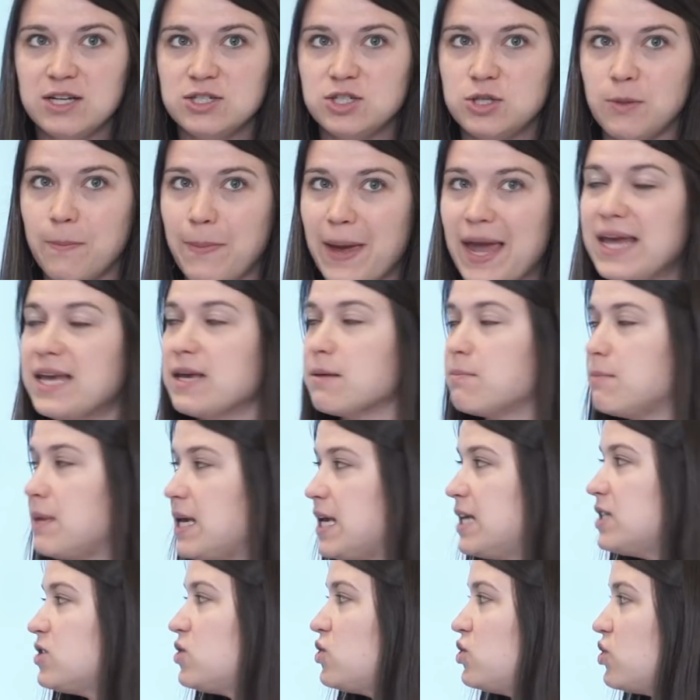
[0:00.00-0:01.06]
To bake
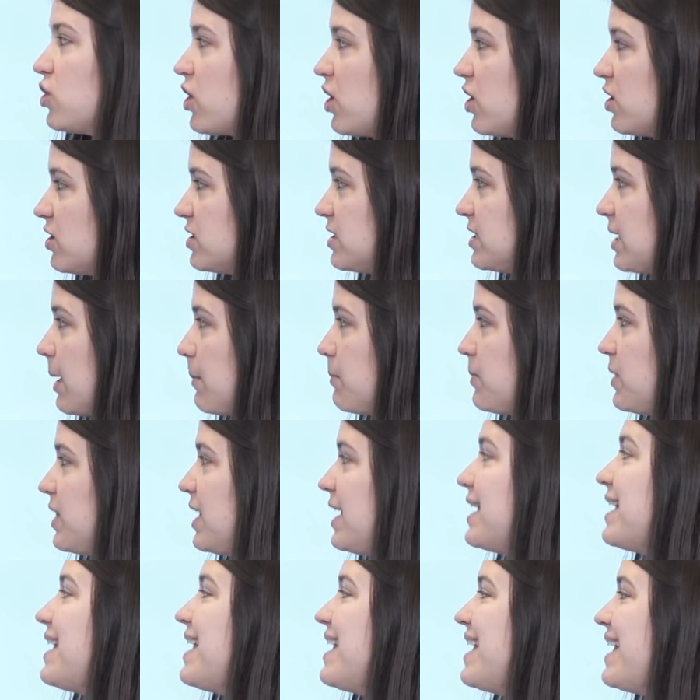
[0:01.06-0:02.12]
means to cook
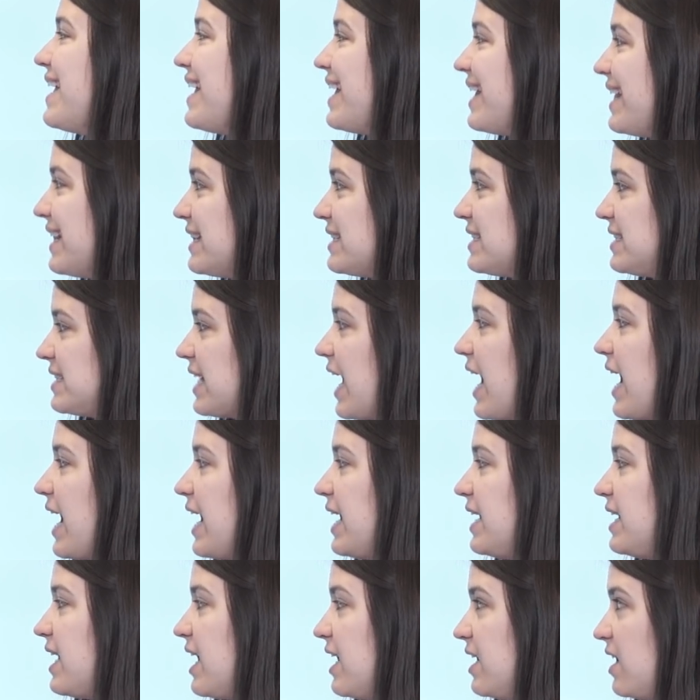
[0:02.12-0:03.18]
something
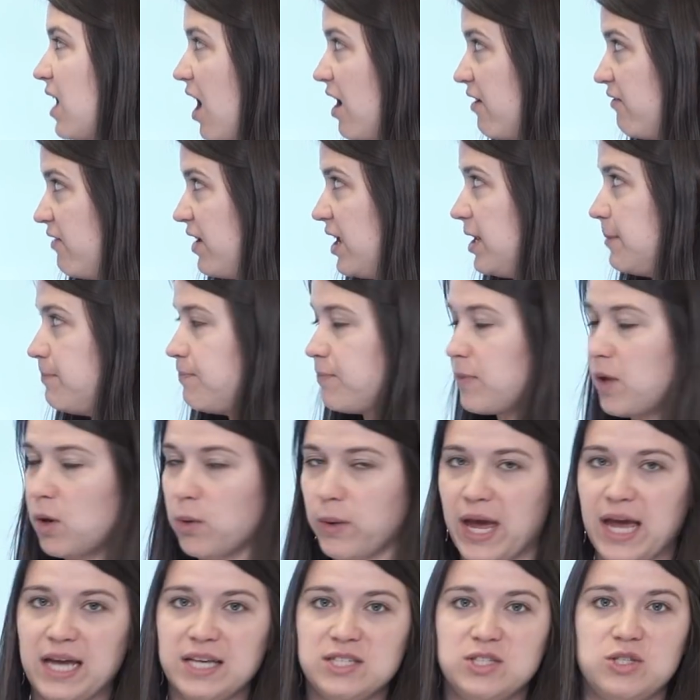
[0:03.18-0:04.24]
inside an oven.
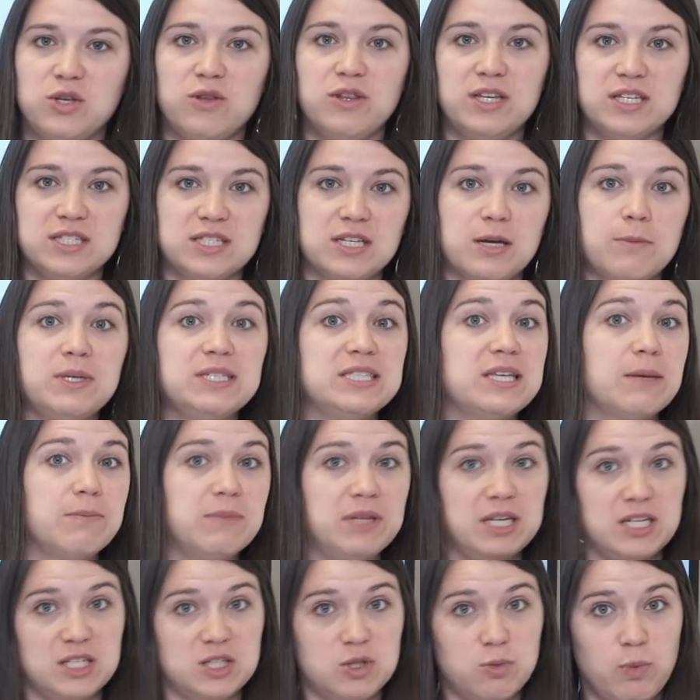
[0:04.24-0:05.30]
Okay, so this could be
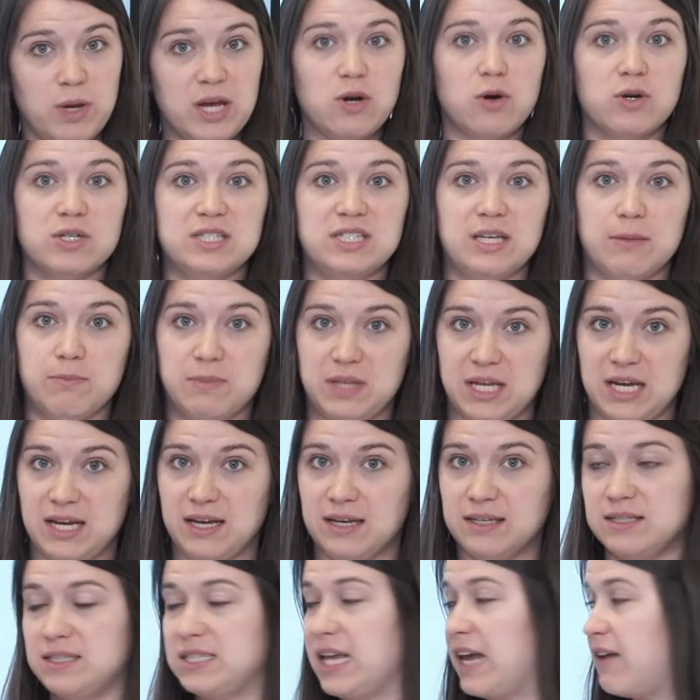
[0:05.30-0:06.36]
something sweet or
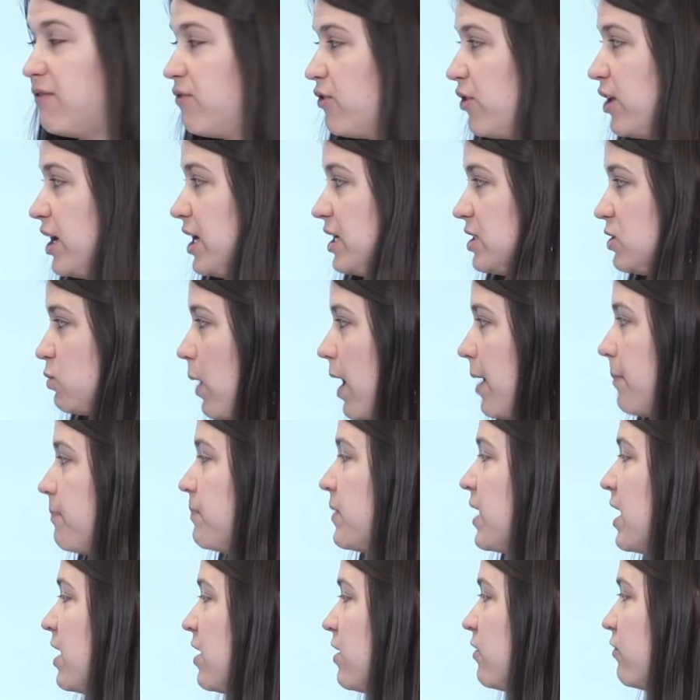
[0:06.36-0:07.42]
something savory as well.
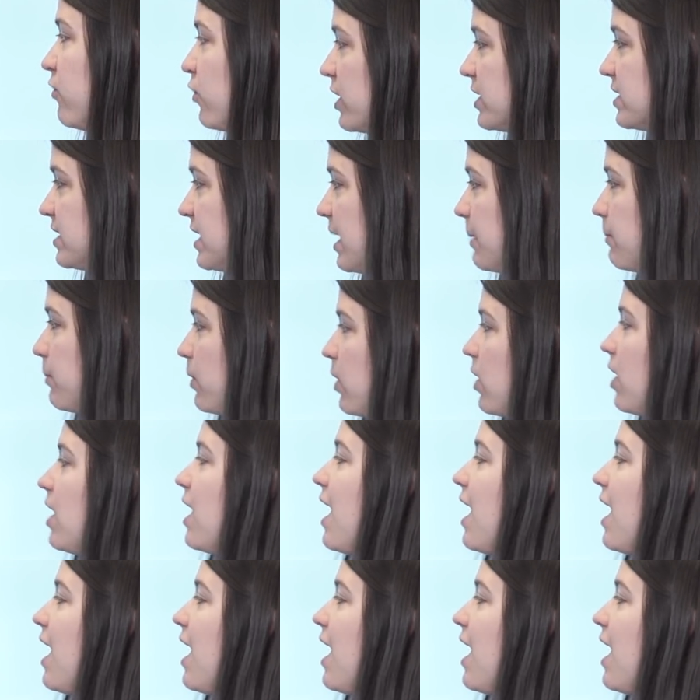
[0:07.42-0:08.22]
For example,